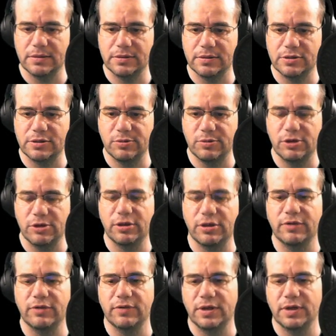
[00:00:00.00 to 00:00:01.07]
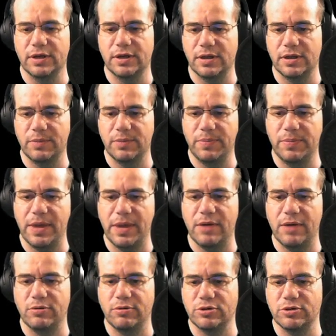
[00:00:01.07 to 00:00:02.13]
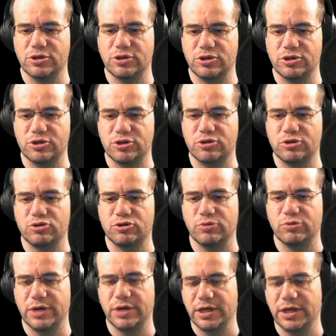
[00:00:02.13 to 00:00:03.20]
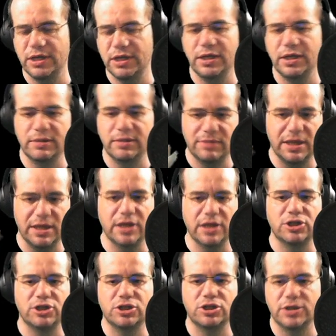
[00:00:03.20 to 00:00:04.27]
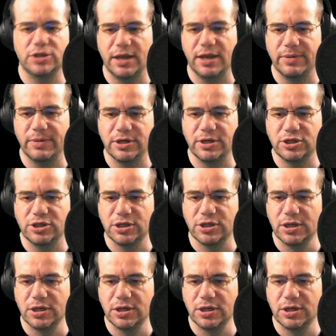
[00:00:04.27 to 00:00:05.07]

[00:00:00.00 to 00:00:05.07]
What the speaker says: So we're looking at about 20-ish damage.